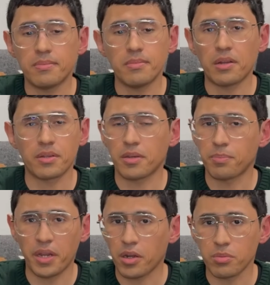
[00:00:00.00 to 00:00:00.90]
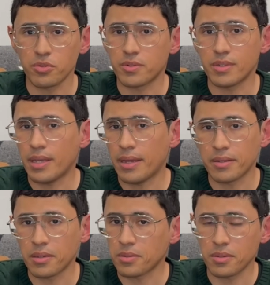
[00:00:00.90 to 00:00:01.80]
uncomparable to
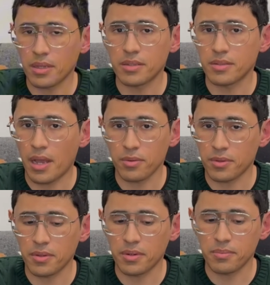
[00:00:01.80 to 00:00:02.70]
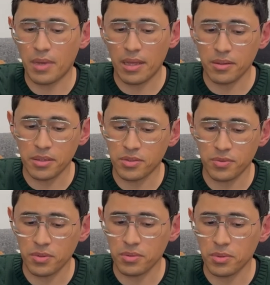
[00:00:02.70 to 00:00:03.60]
any other lens out there, at least
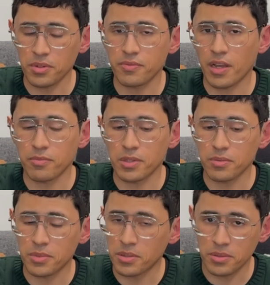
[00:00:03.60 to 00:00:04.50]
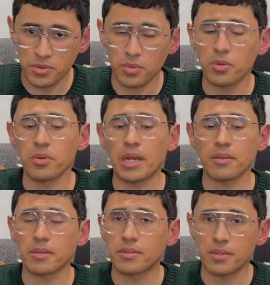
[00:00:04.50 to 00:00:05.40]
for 35mm, or
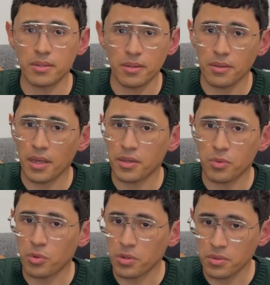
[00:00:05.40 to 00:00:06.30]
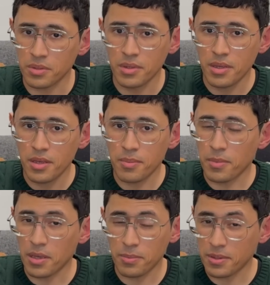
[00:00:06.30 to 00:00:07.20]
at least in the Leica world.
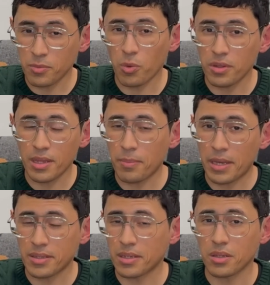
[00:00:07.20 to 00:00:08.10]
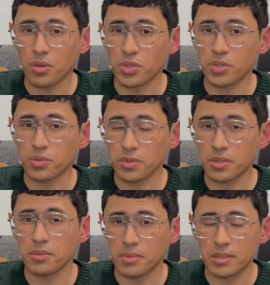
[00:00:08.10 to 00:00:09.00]
Maybe one that might get close to
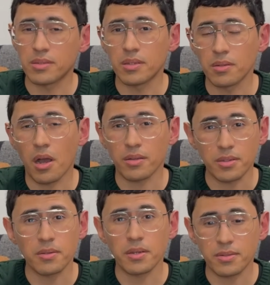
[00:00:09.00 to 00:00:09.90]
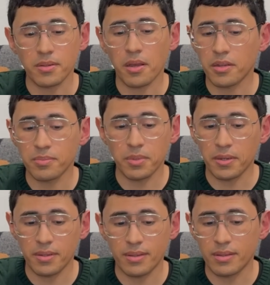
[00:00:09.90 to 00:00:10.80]
it is the Noctilux line,
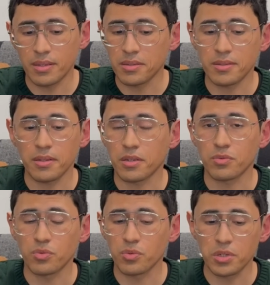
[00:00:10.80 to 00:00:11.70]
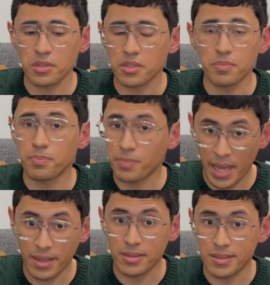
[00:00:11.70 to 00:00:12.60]
but this thing really
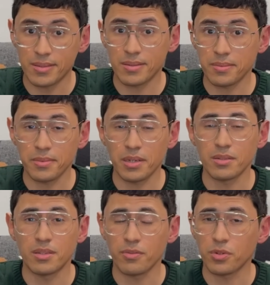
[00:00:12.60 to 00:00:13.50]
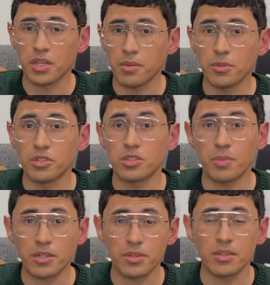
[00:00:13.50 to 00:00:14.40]
paints a different image,
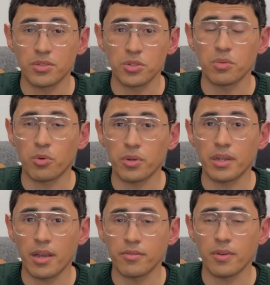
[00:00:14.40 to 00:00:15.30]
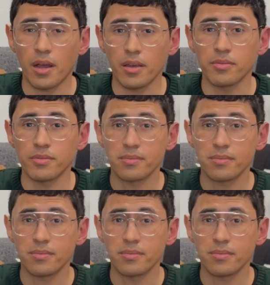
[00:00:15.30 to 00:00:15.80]
especially at 0.95.